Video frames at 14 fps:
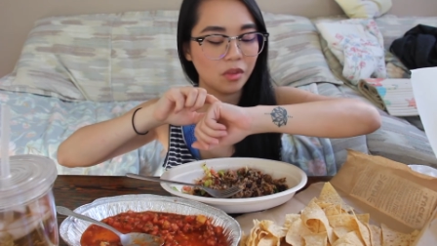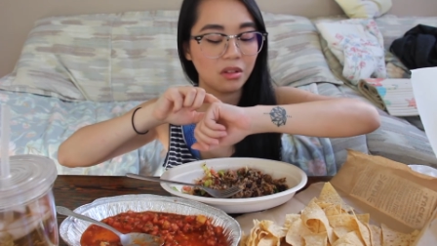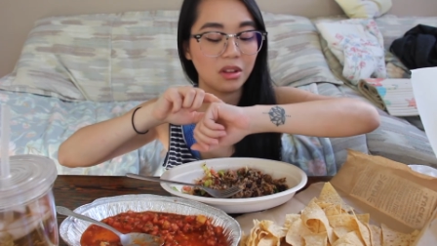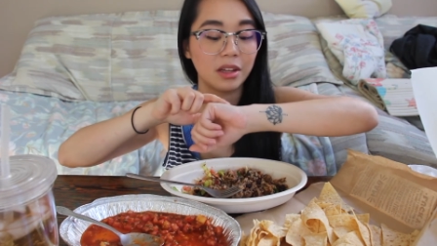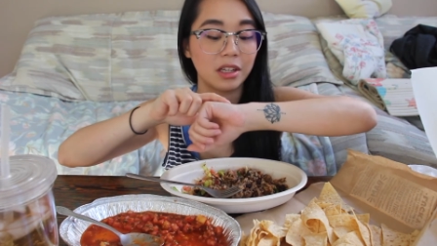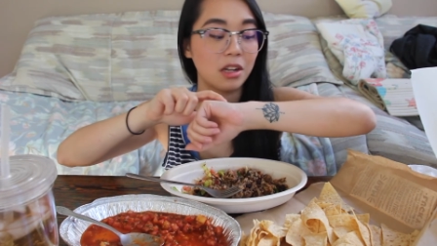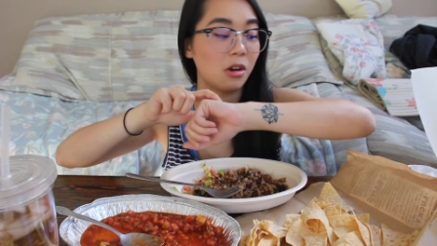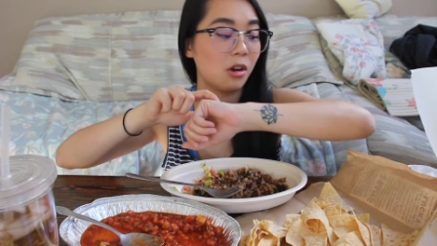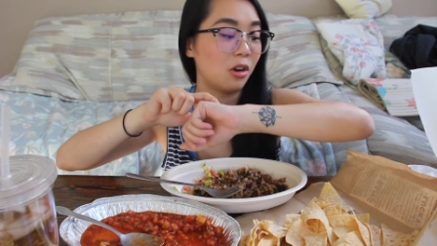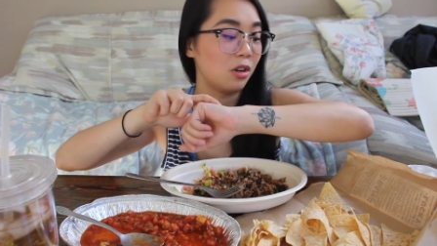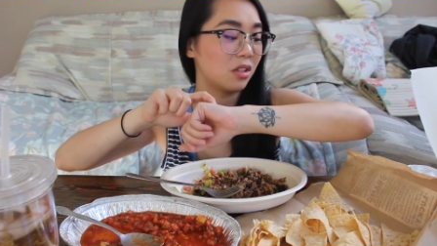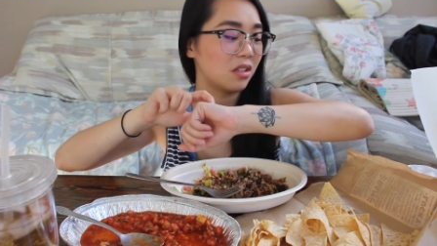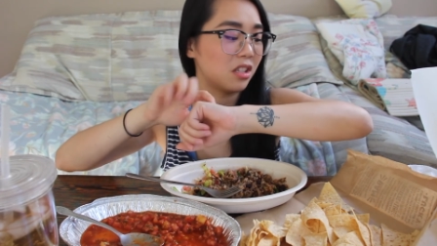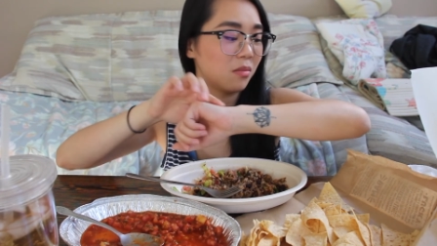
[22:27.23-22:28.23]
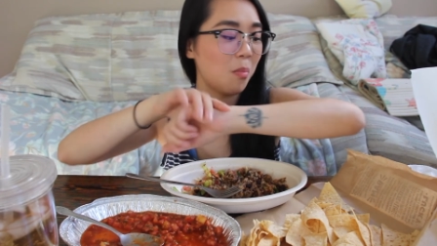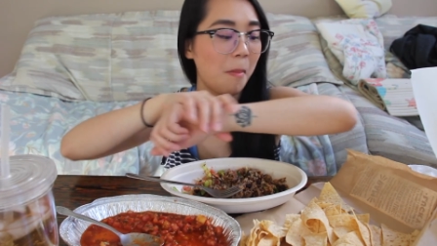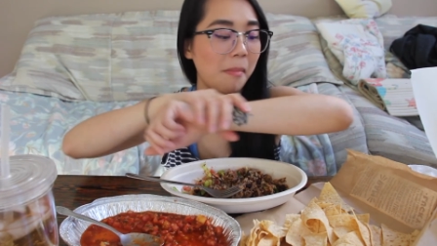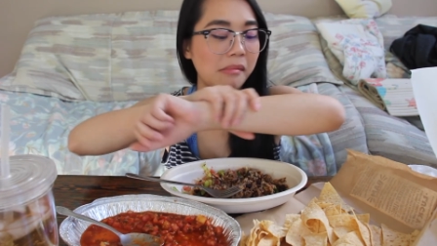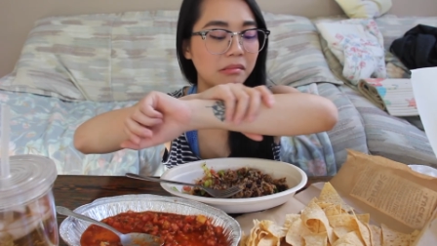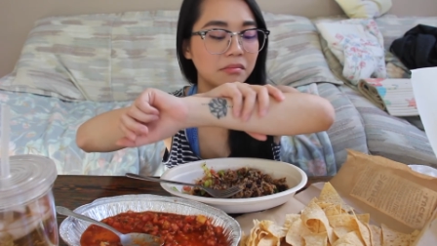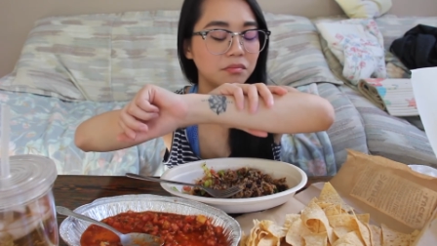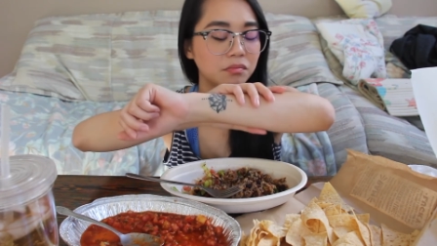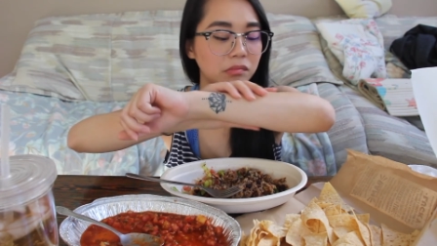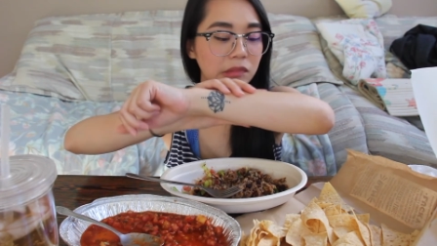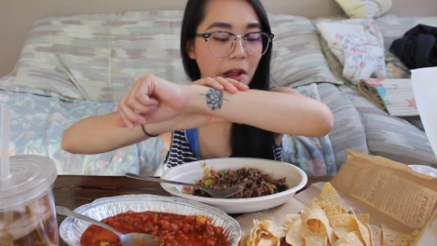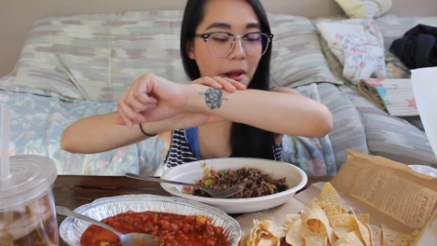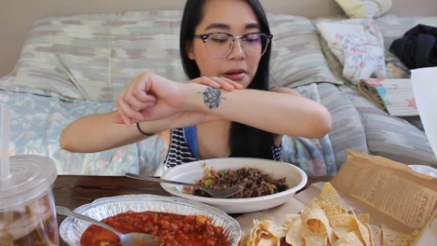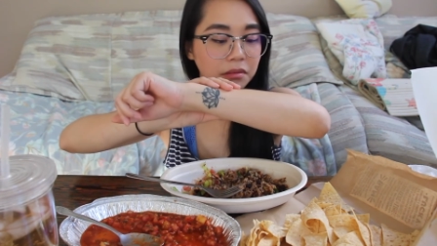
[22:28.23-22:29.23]
Like it hurts.
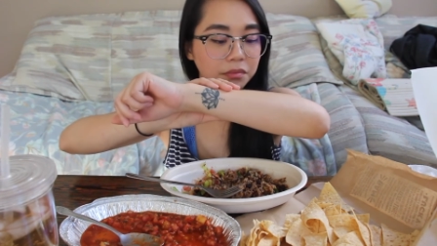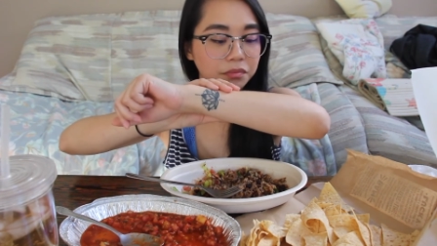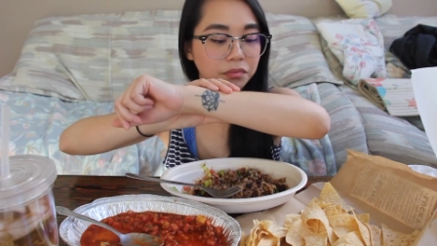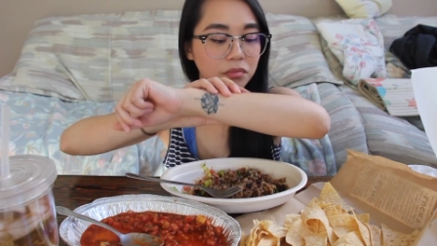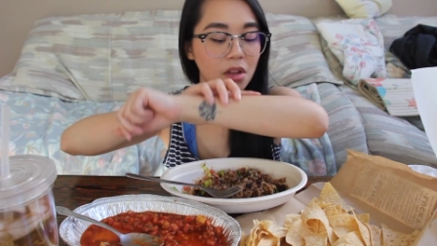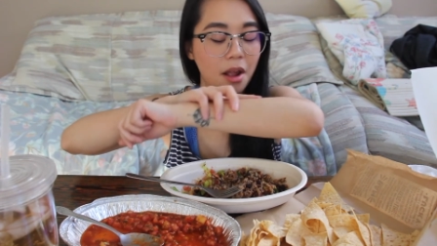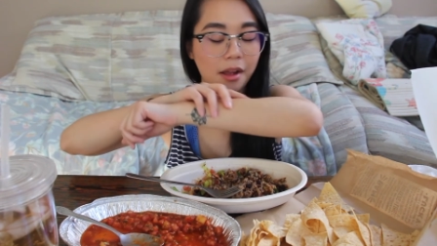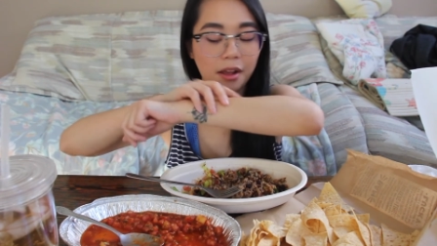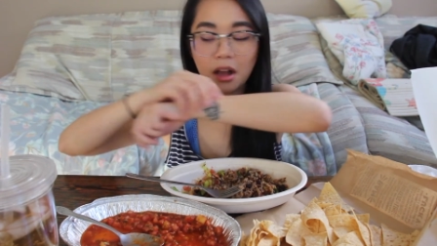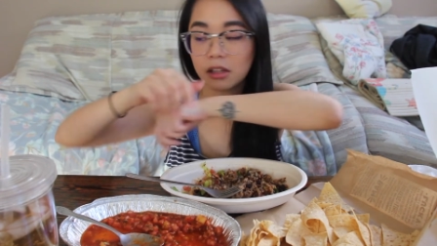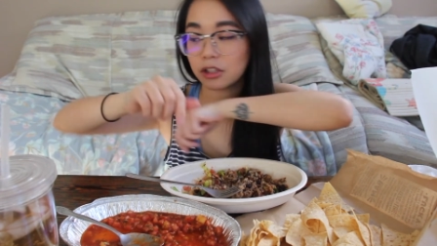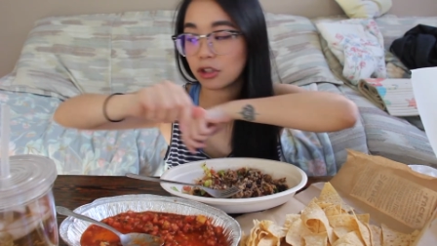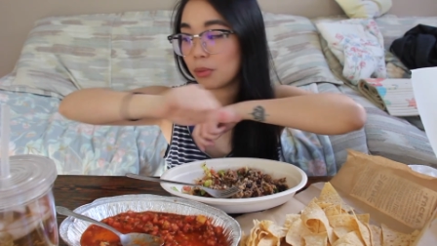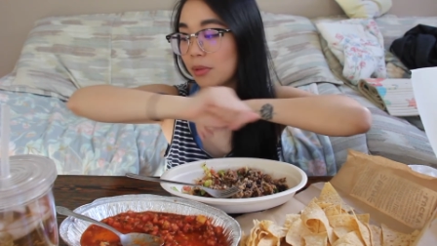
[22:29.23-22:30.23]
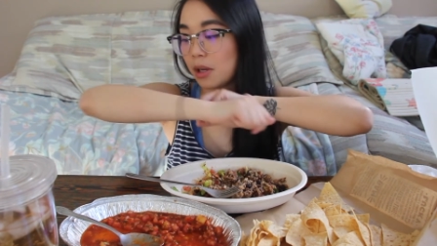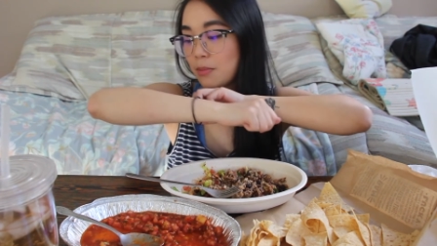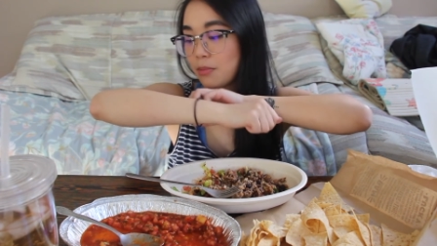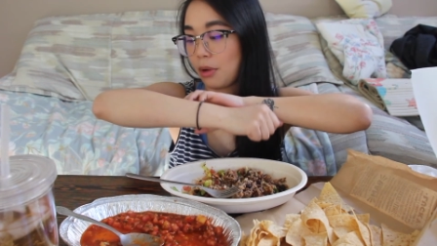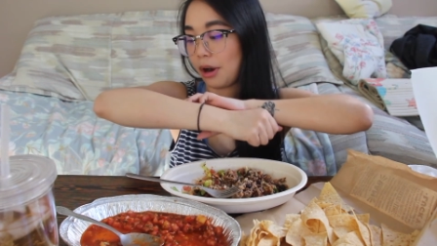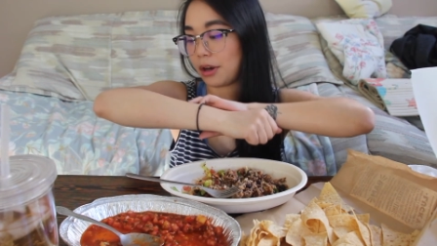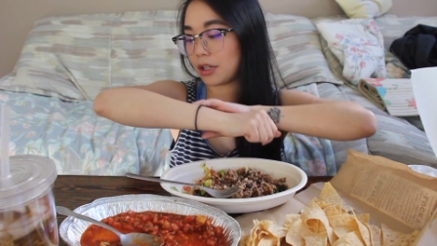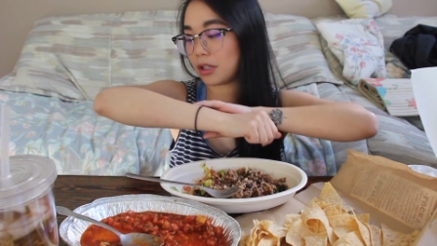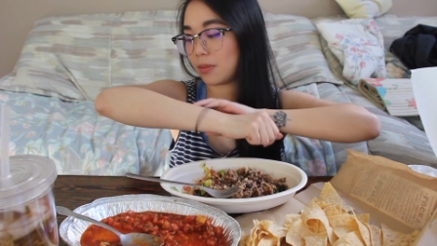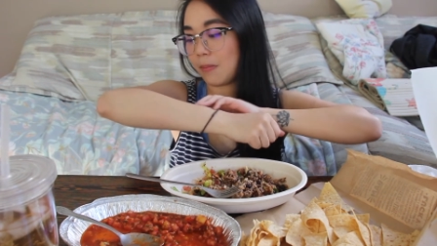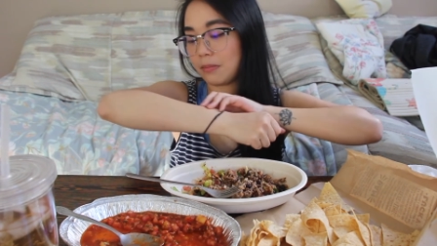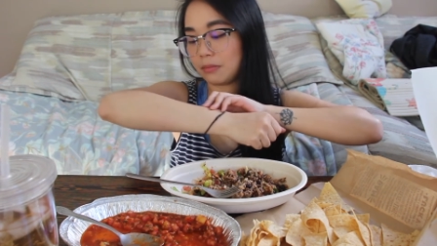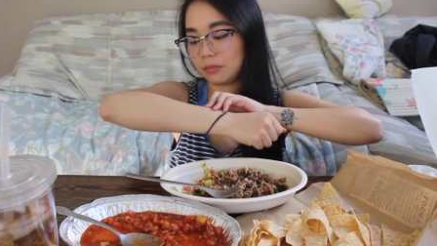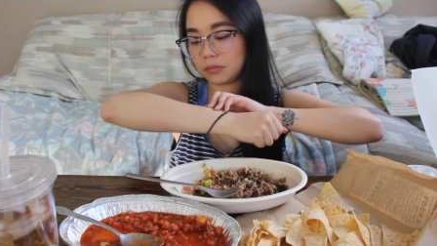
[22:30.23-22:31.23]
I got so many marks